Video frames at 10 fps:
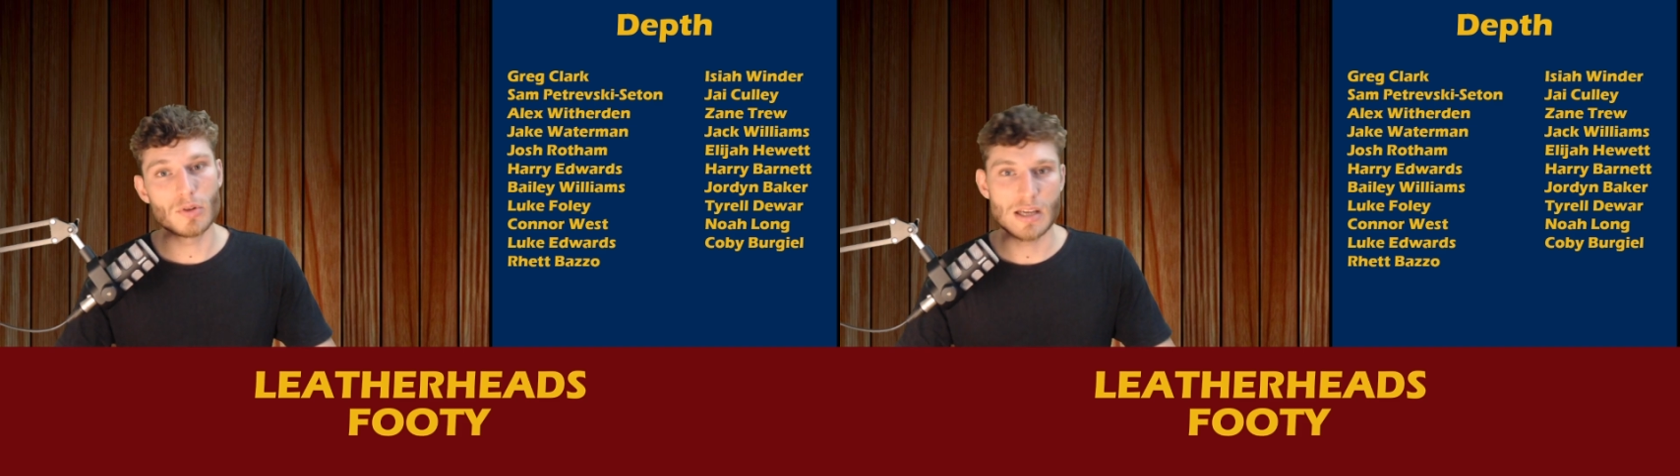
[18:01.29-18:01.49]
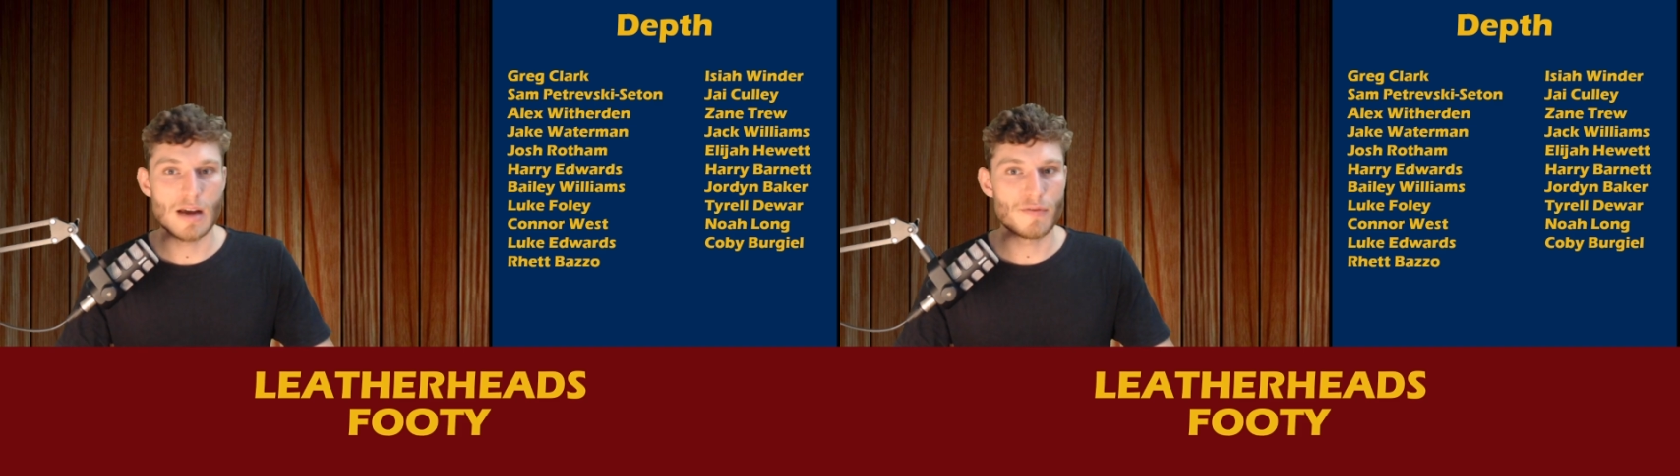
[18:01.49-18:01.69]

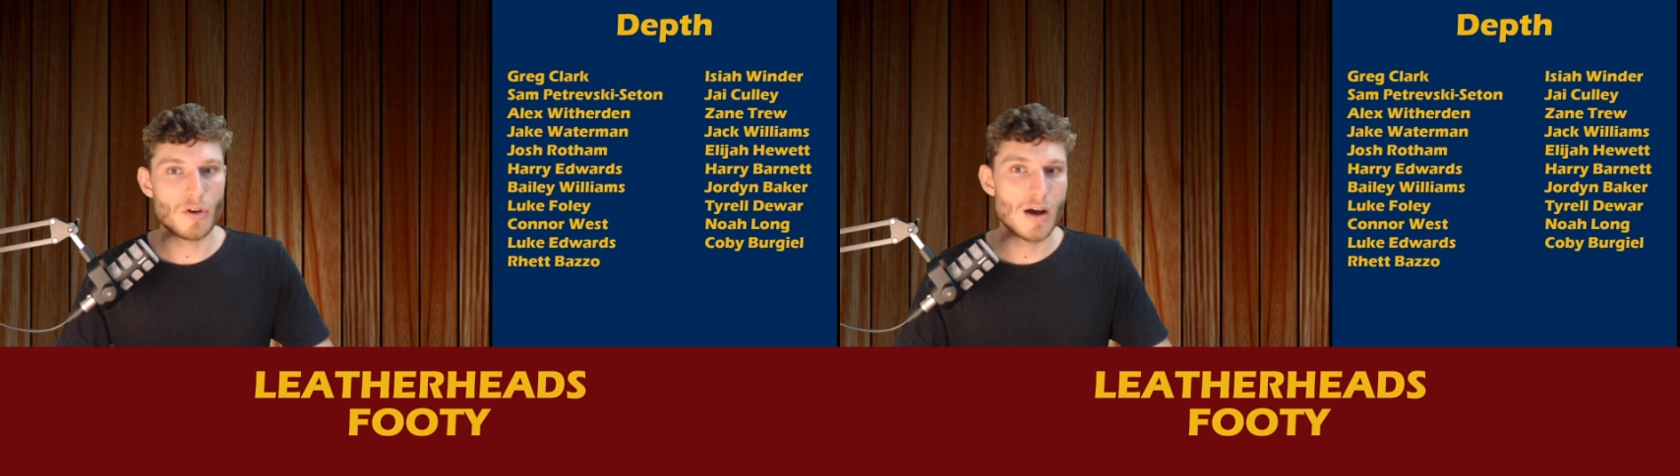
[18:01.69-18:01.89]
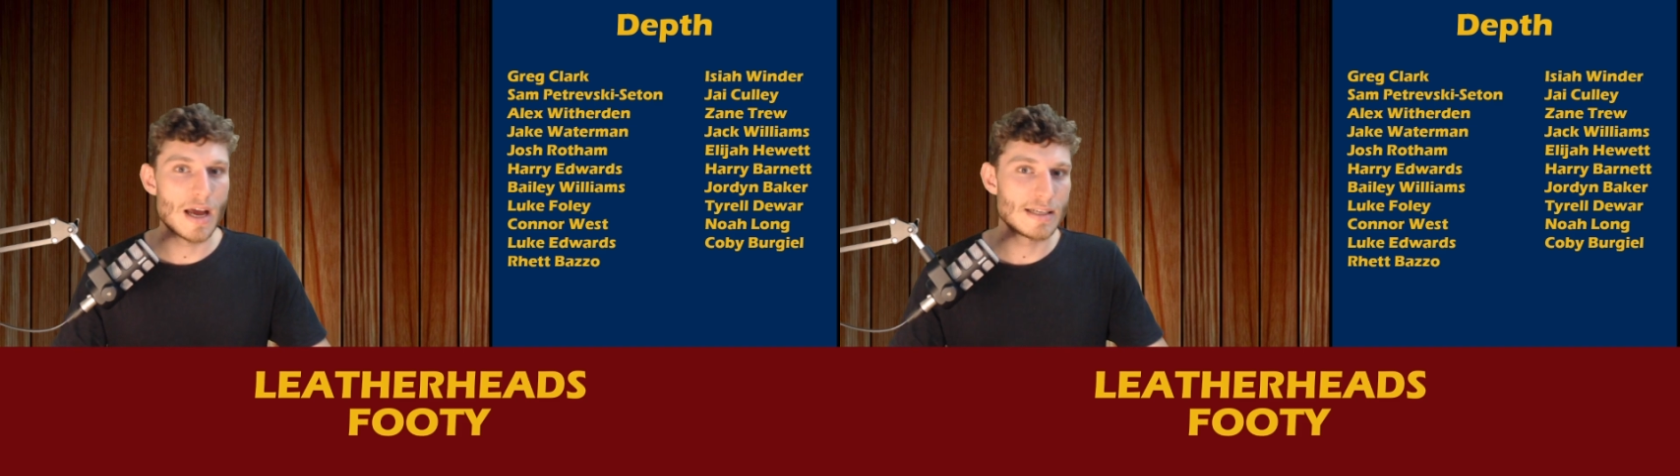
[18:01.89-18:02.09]
tough
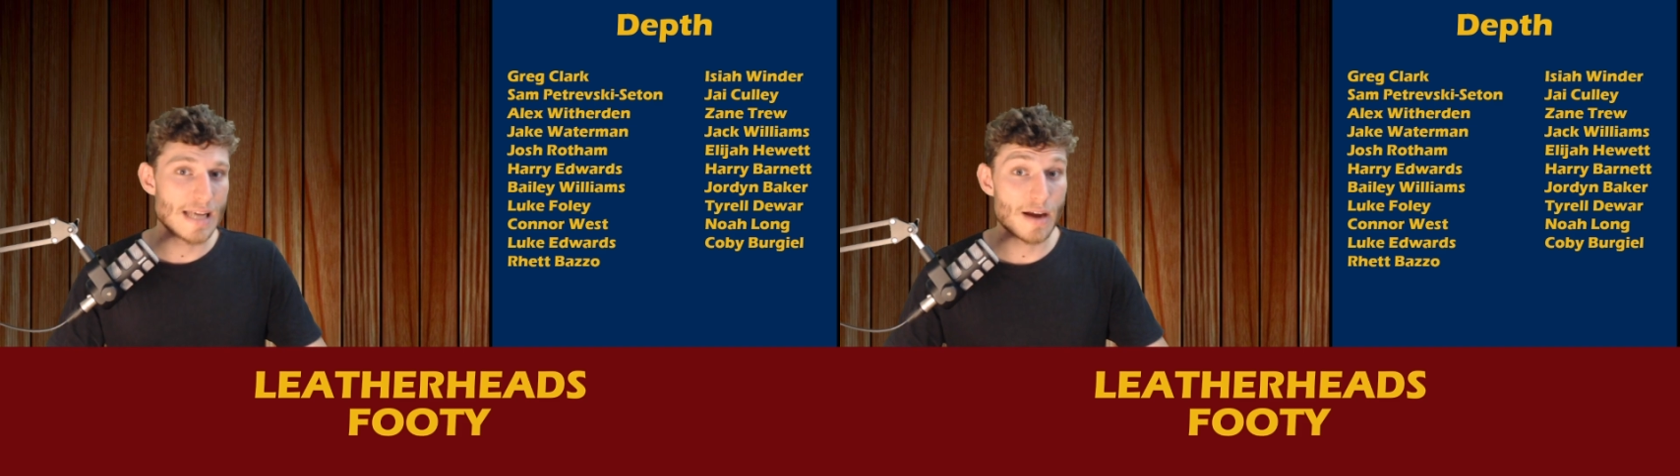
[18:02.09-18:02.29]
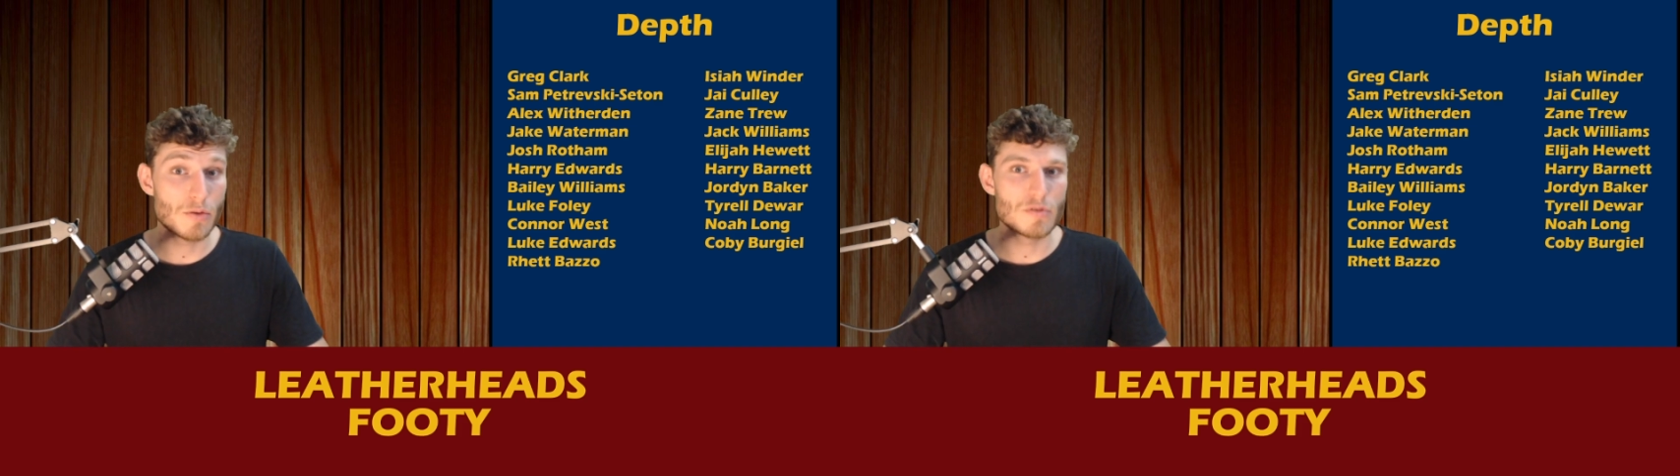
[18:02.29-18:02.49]
guy,
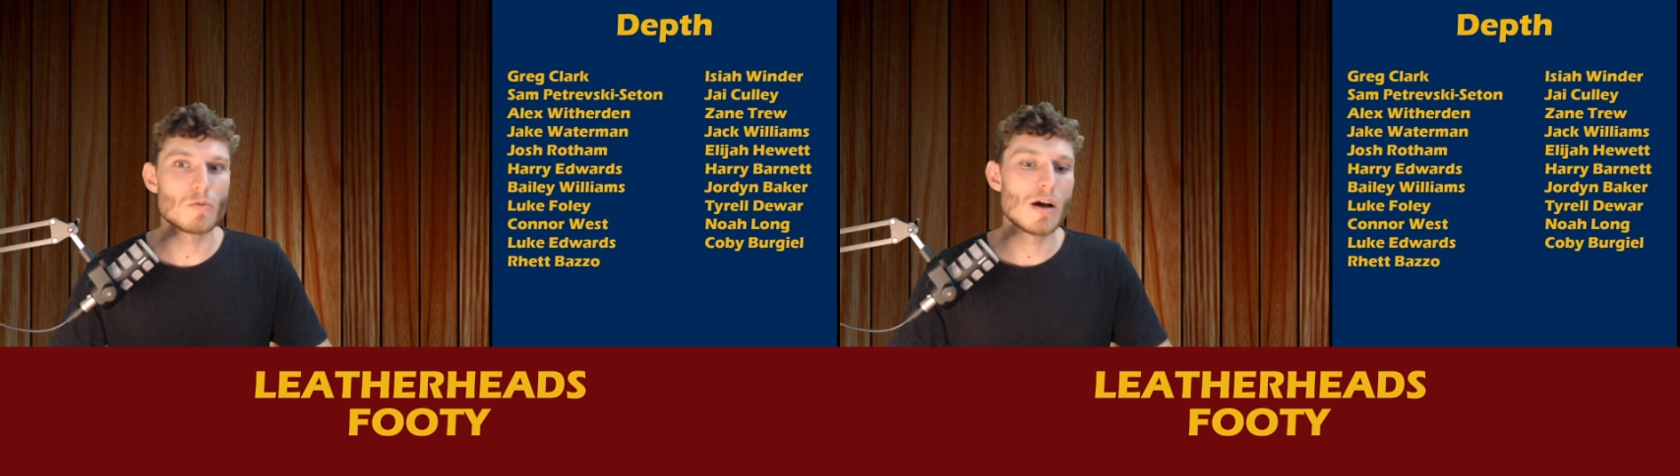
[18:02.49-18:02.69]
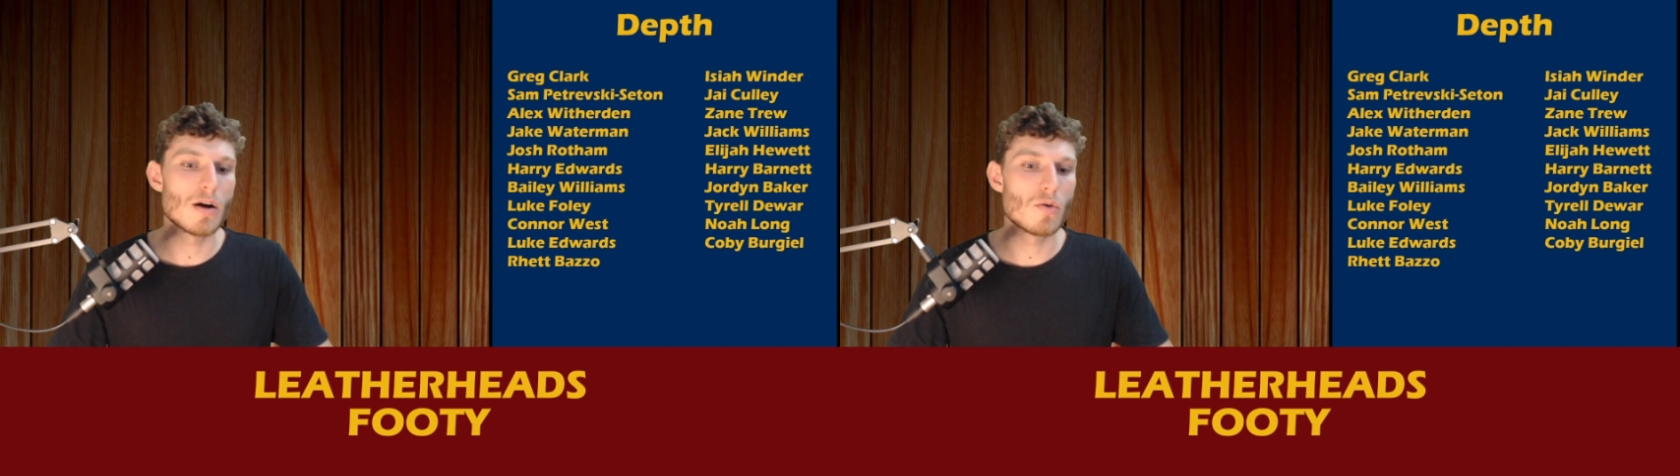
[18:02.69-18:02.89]
tackles
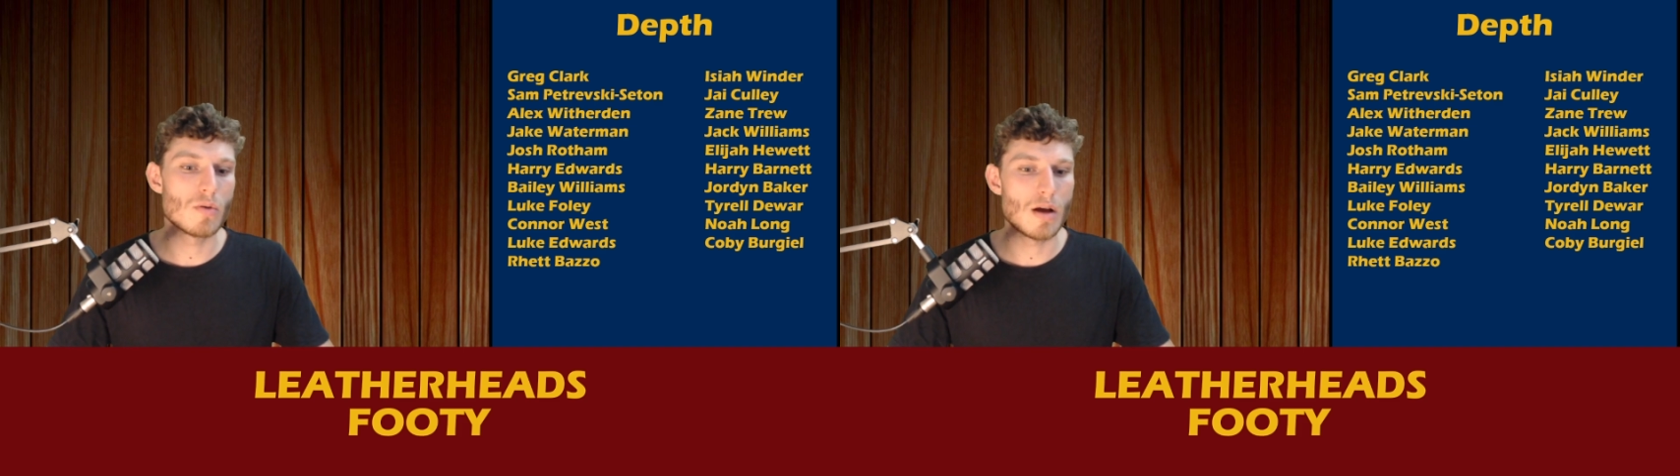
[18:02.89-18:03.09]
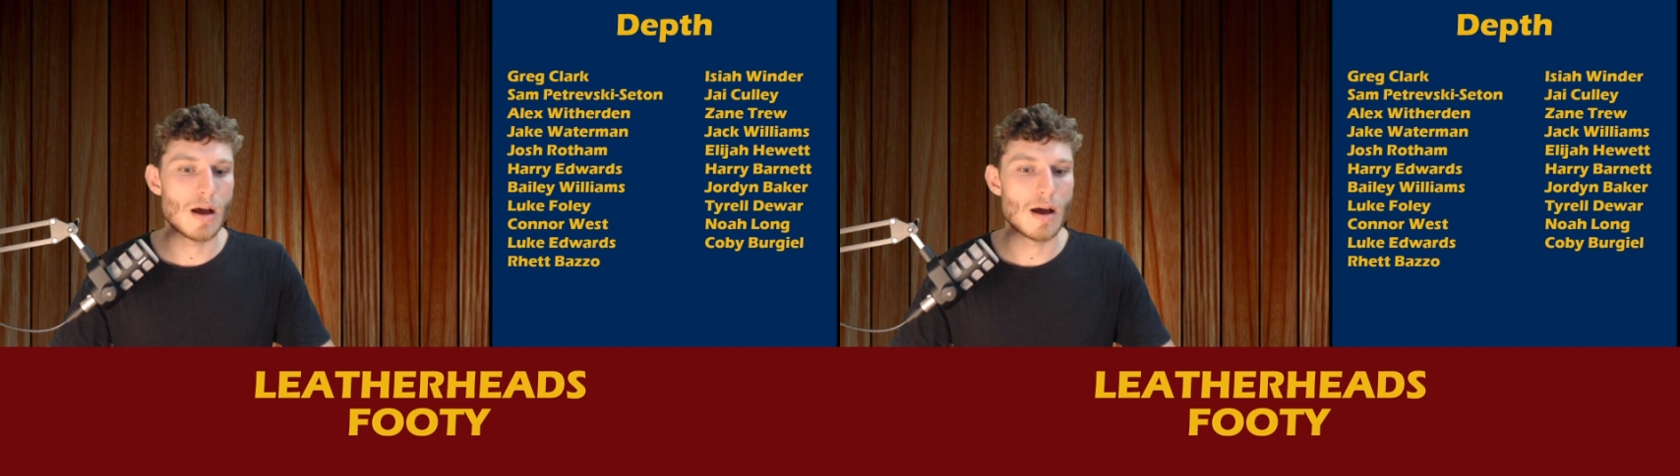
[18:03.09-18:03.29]
well,